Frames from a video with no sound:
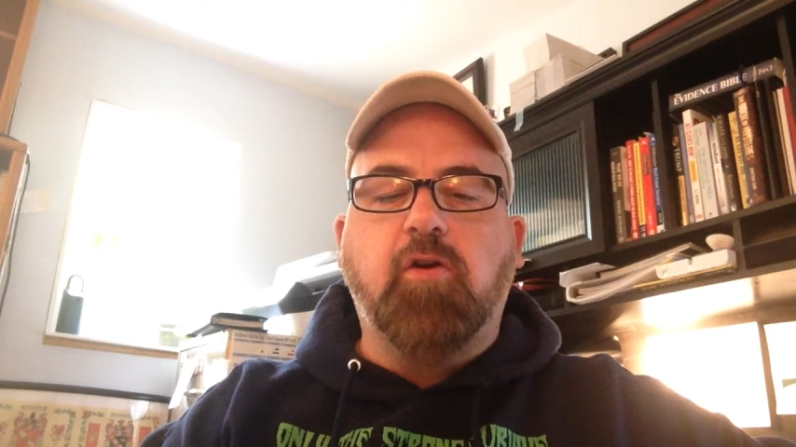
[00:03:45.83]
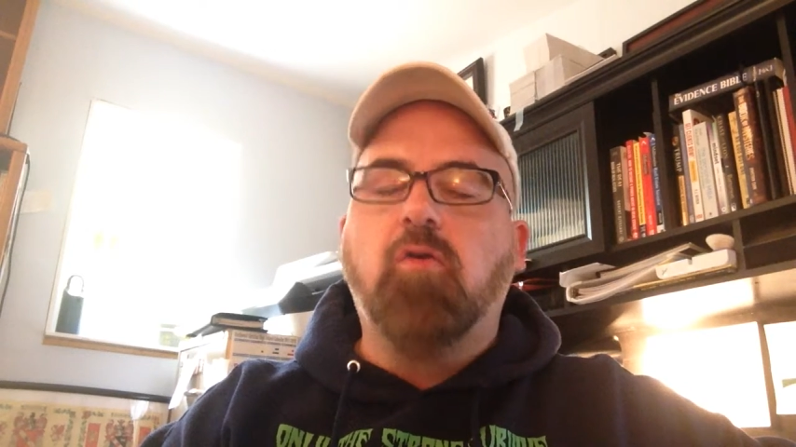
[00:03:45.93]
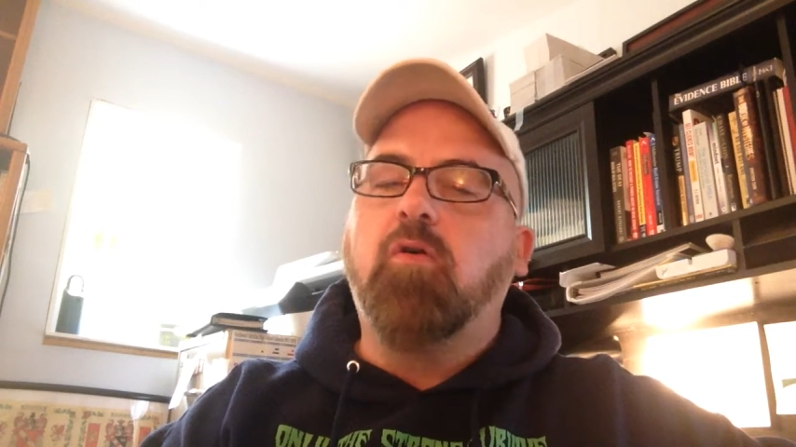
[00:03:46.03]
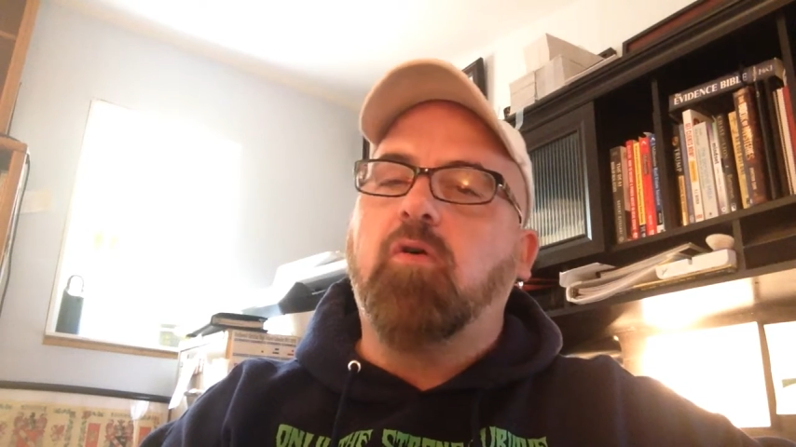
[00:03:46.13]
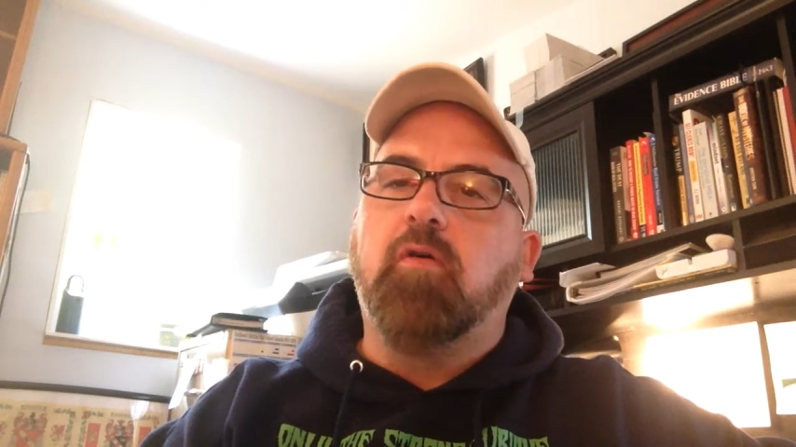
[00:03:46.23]

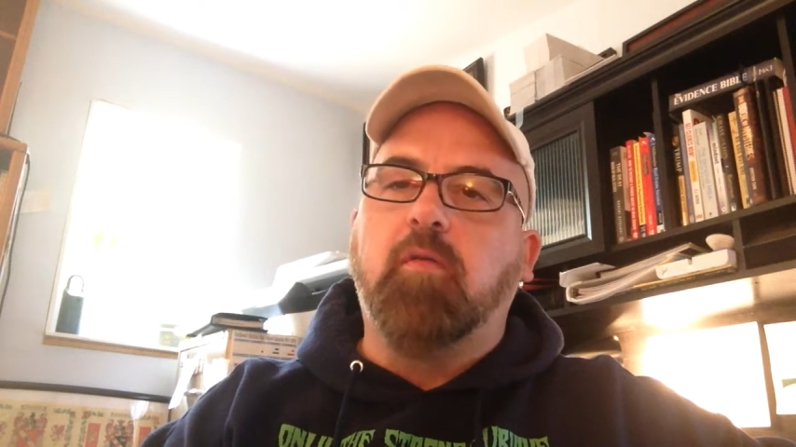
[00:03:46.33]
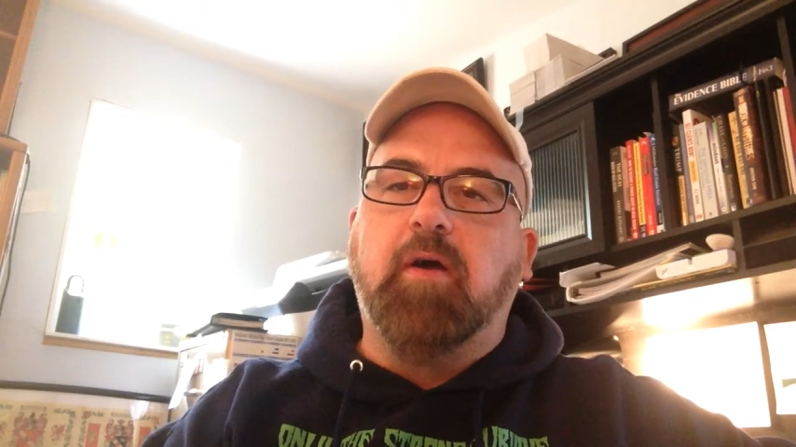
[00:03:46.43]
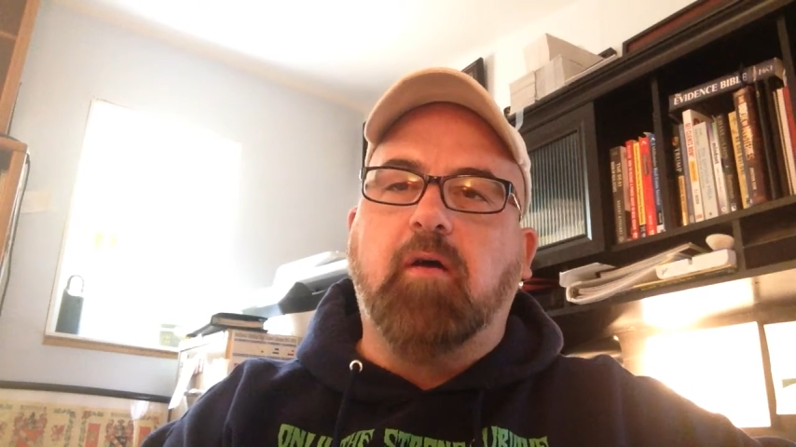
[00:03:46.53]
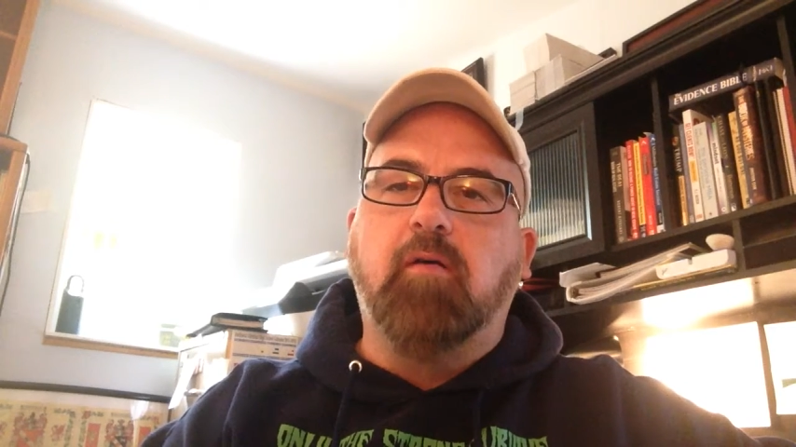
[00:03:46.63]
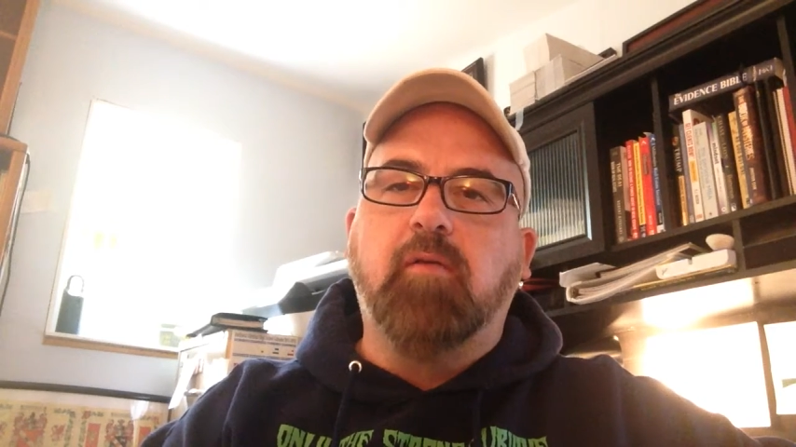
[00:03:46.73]
heard
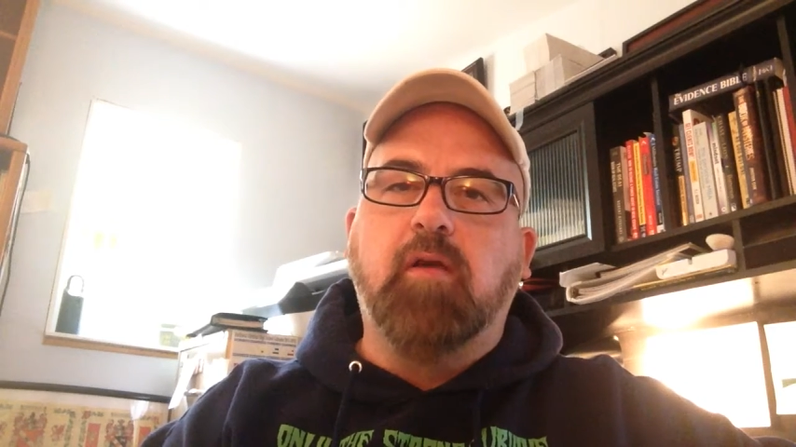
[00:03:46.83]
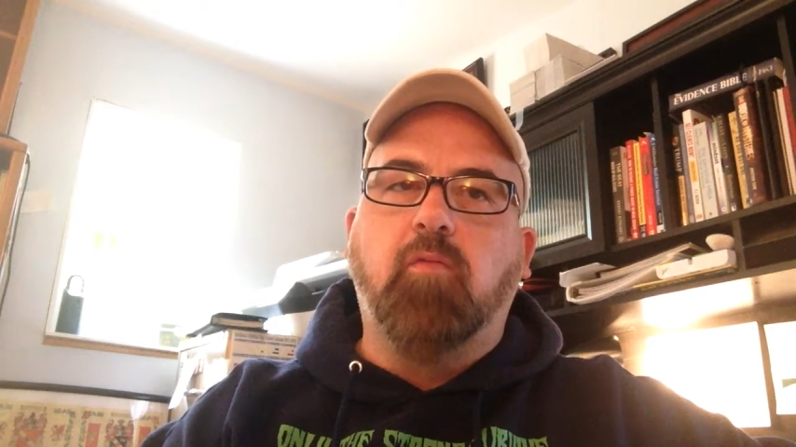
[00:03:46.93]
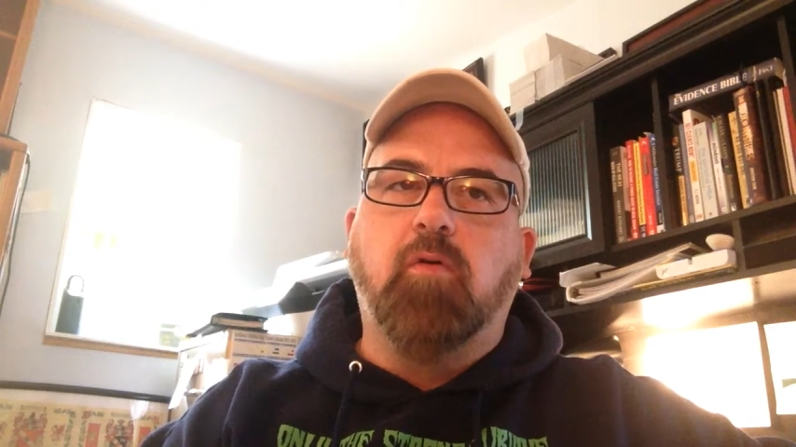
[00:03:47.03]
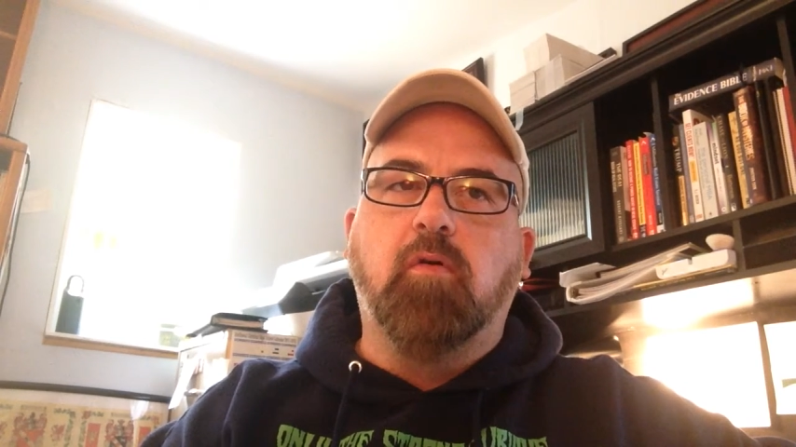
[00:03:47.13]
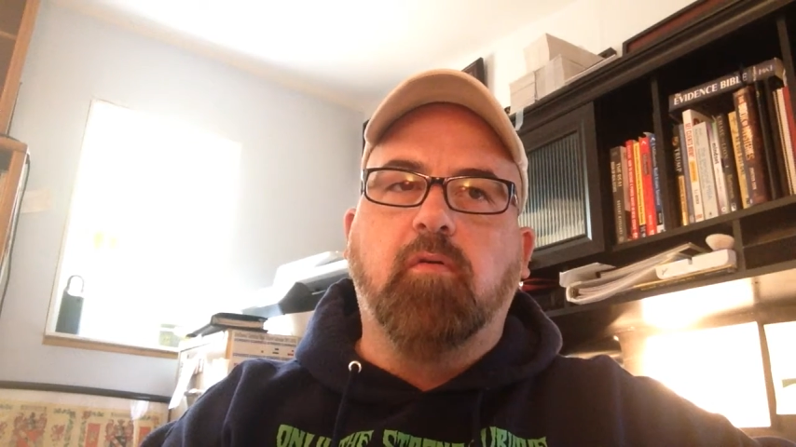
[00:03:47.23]
about that
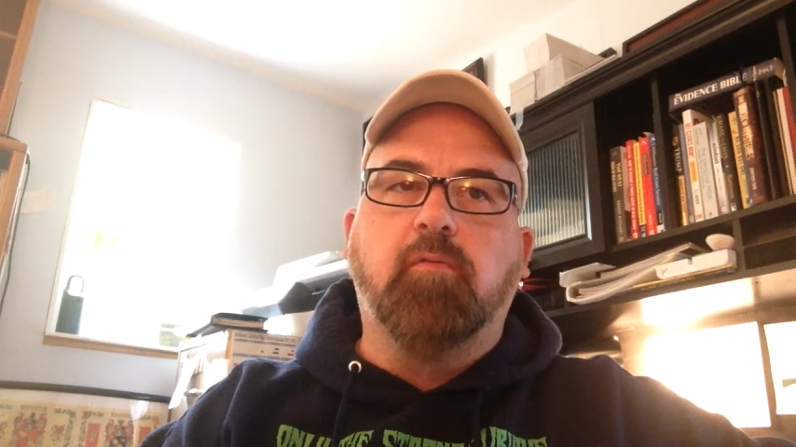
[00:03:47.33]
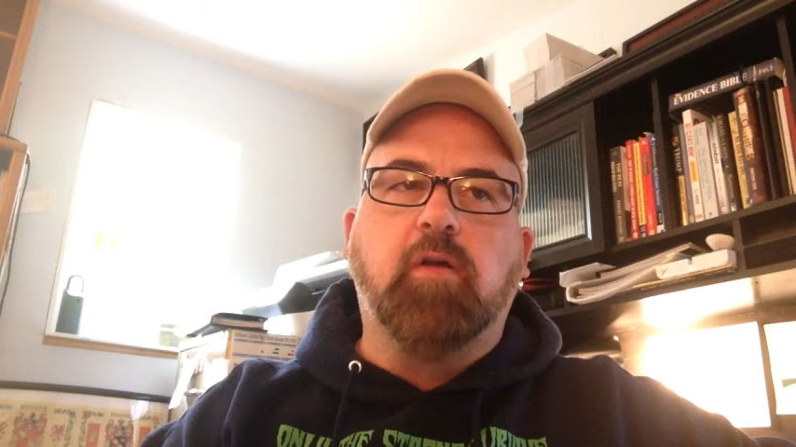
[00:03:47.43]
were